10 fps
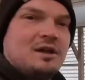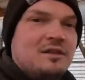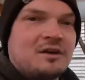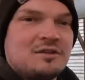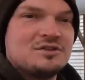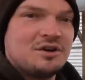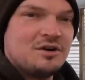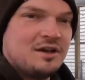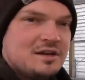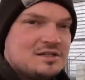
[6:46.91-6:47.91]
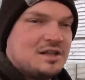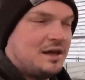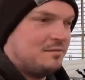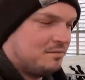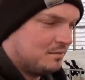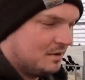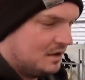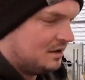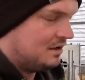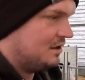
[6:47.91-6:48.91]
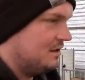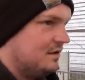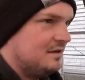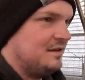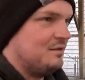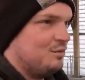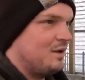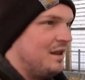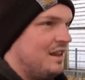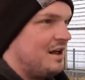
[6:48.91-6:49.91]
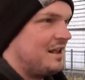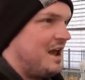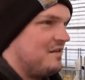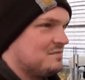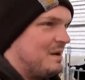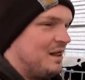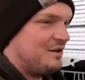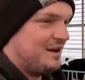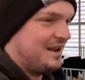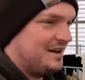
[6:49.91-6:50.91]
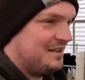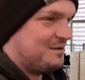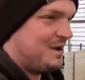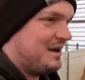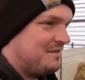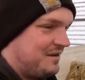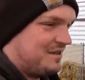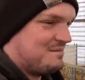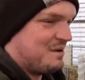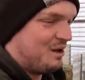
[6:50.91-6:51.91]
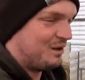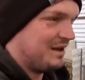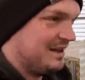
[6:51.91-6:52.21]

The concern is that we got a lot of calves bellowing here. They're waiting for their milk.